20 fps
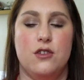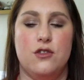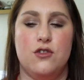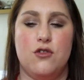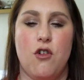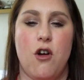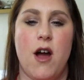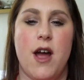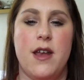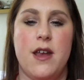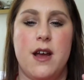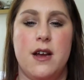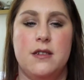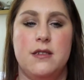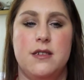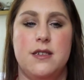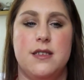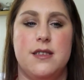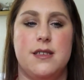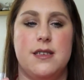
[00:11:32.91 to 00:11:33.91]
Try and
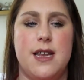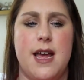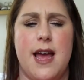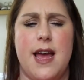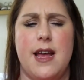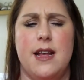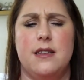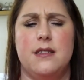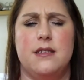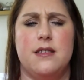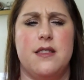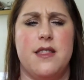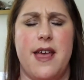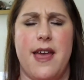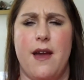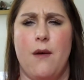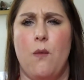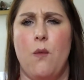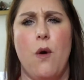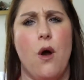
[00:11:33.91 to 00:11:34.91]
understand
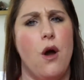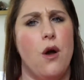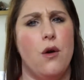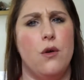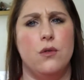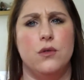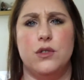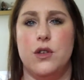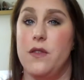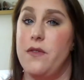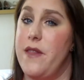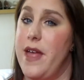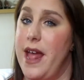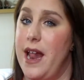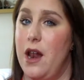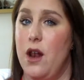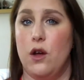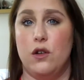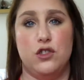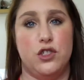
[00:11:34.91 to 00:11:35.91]
their world and
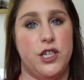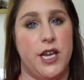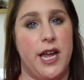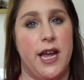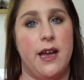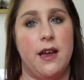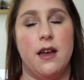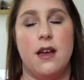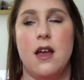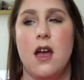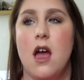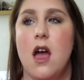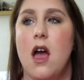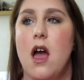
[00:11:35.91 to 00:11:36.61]
their logic